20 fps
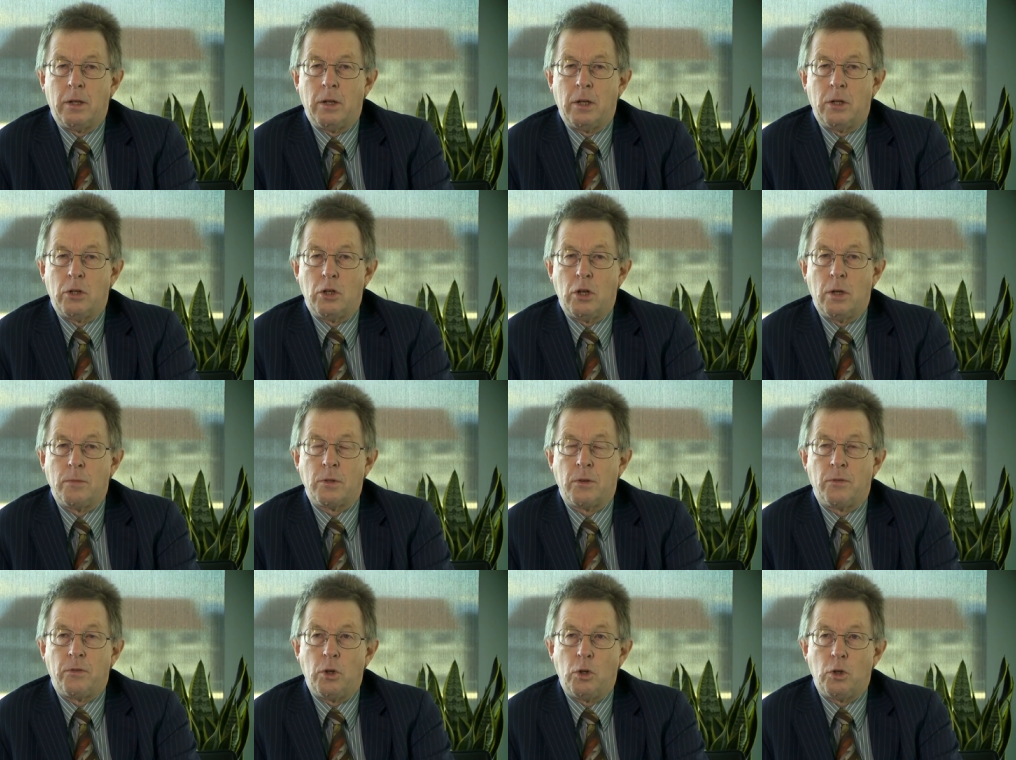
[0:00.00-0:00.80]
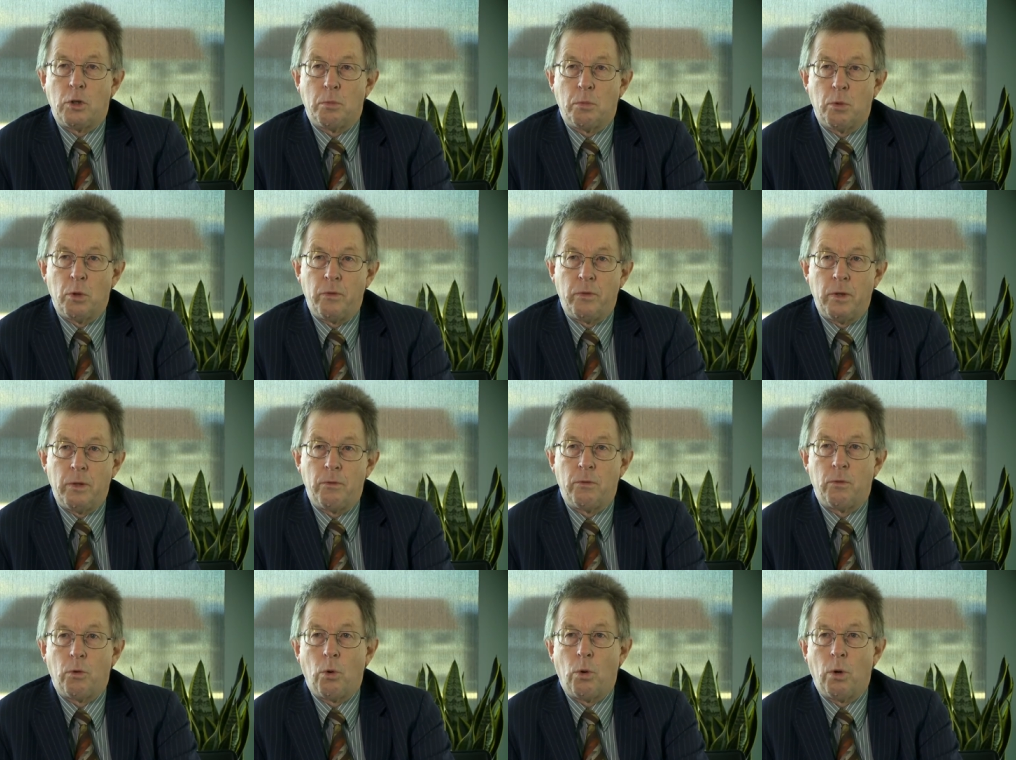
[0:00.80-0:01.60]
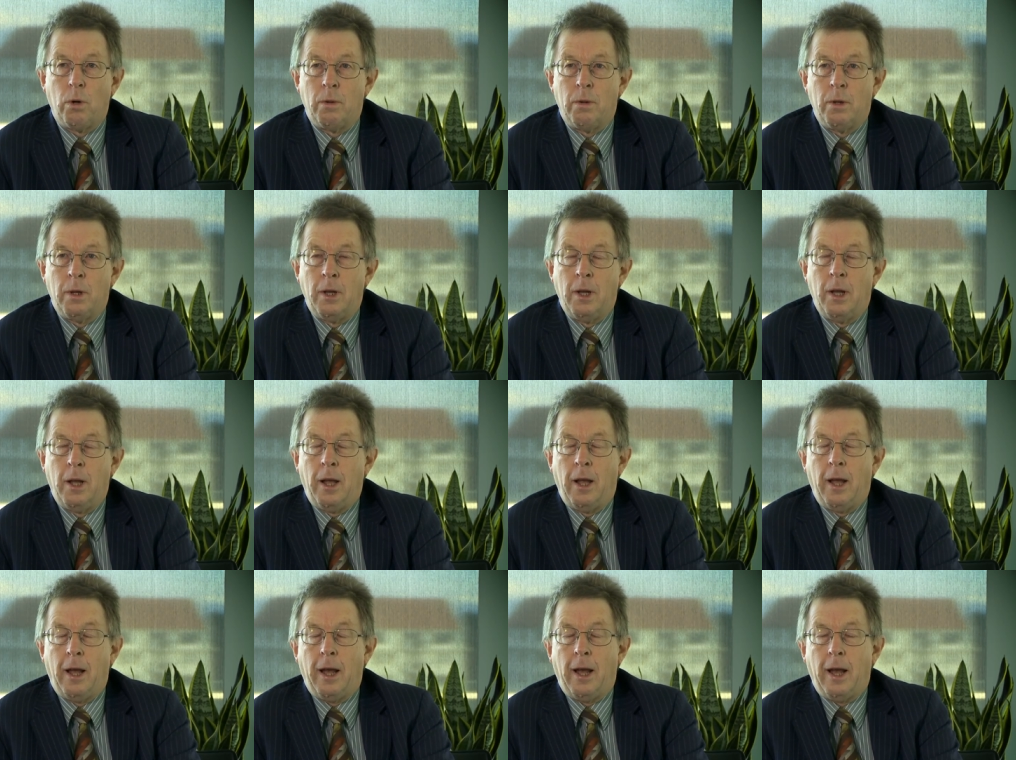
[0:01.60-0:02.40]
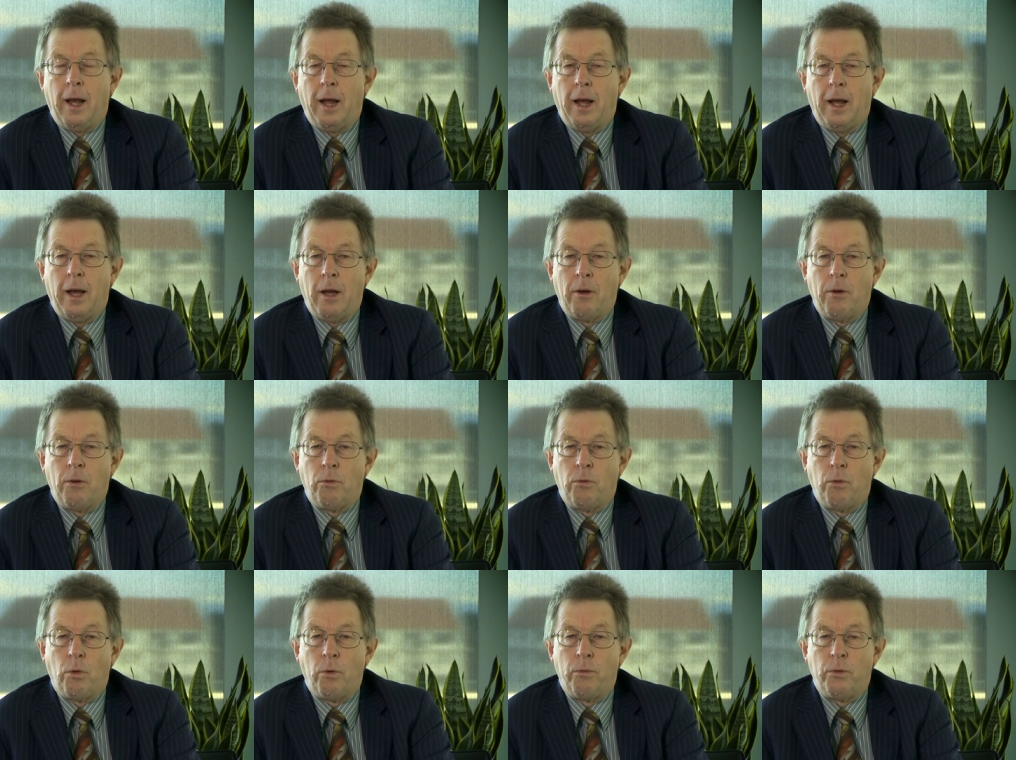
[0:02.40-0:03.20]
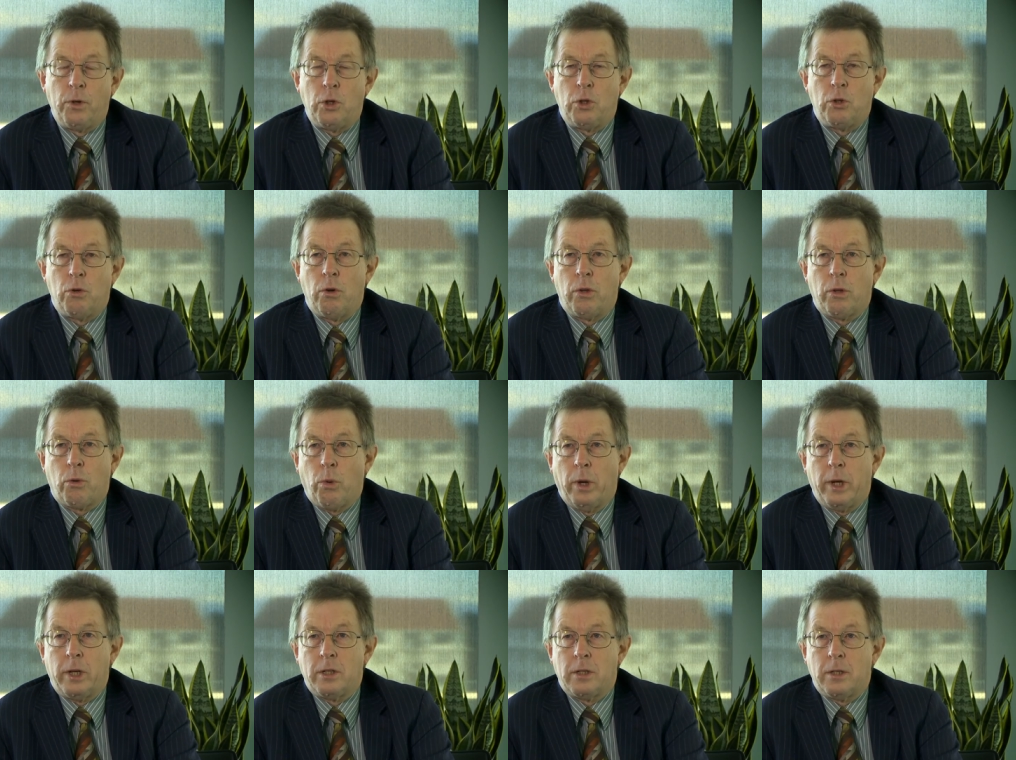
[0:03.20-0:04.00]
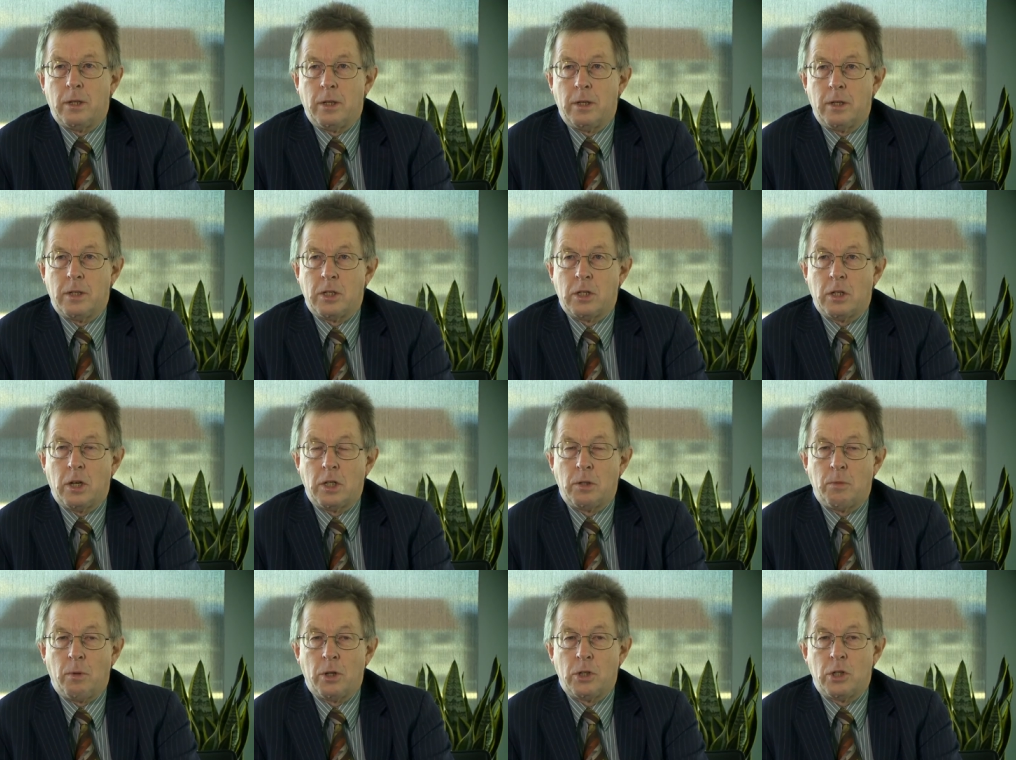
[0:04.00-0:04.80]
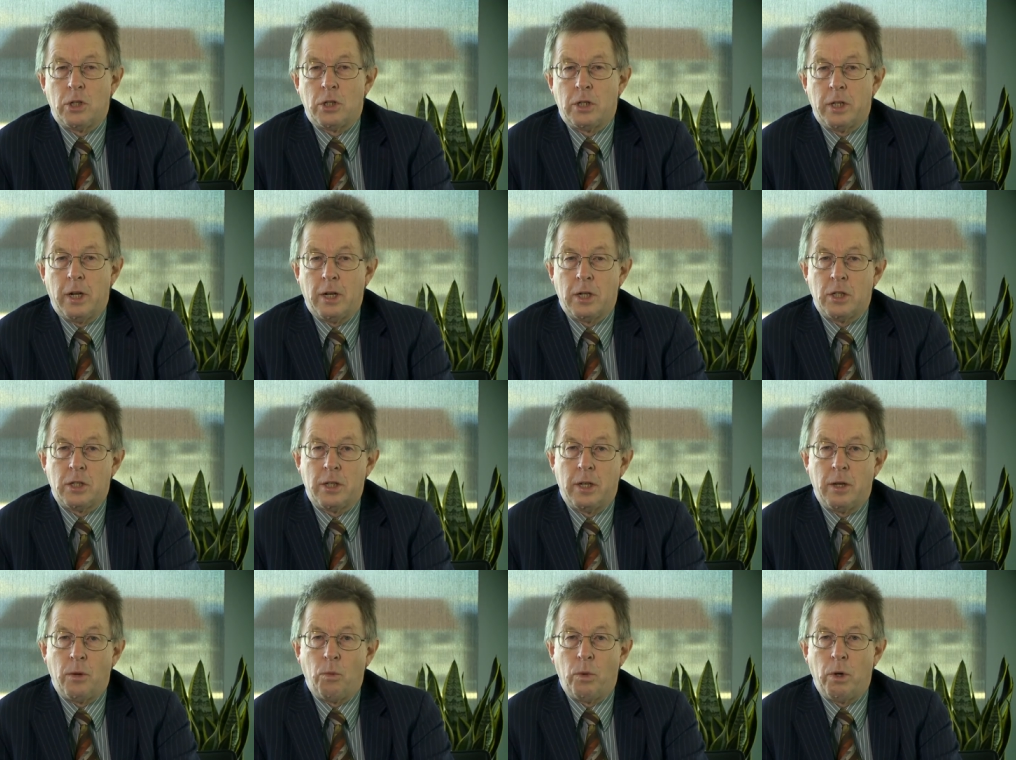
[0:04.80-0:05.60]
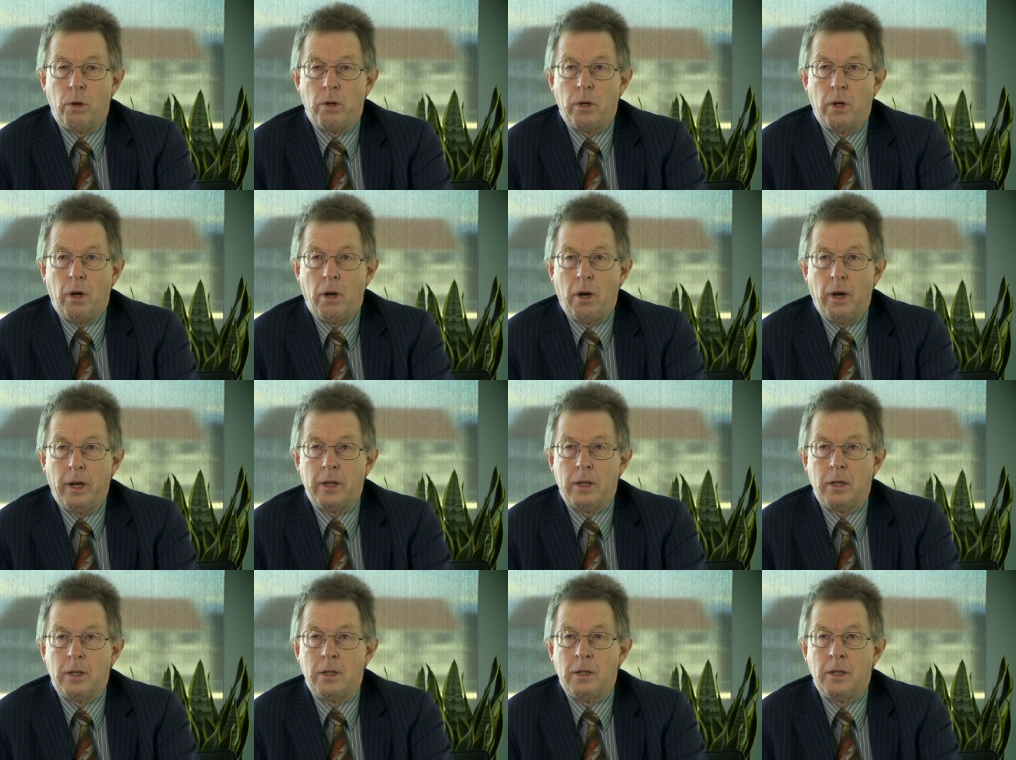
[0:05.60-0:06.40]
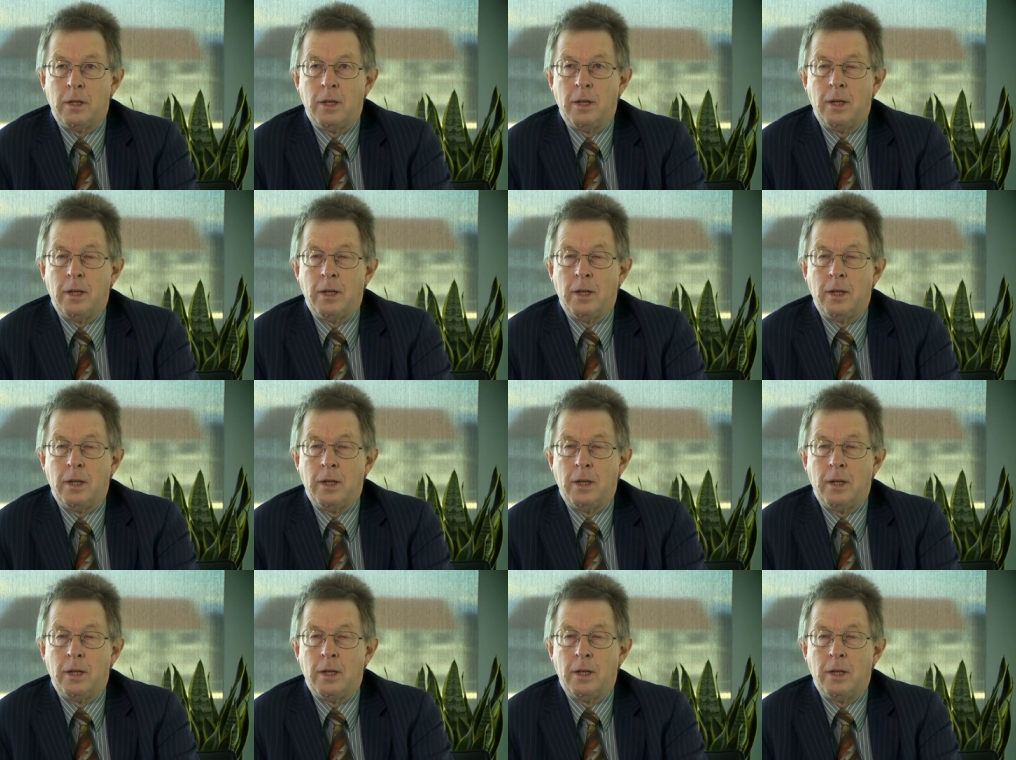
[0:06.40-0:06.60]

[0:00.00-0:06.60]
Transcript: in terms of future-proofing for, uh, for future earthquakes. The, the seismologists tell us that we're in a heightened